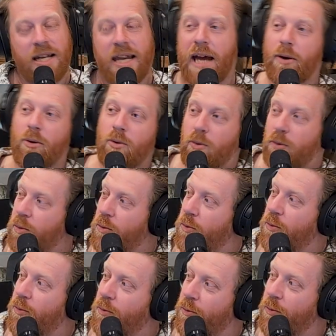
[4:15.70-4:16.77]
Now,
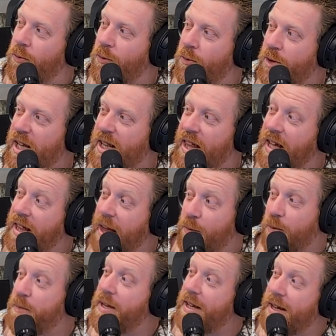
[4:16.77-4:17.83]
you'd think
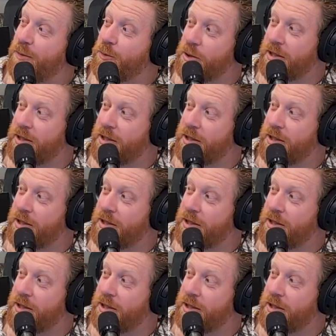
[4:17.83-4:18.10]
that would be it,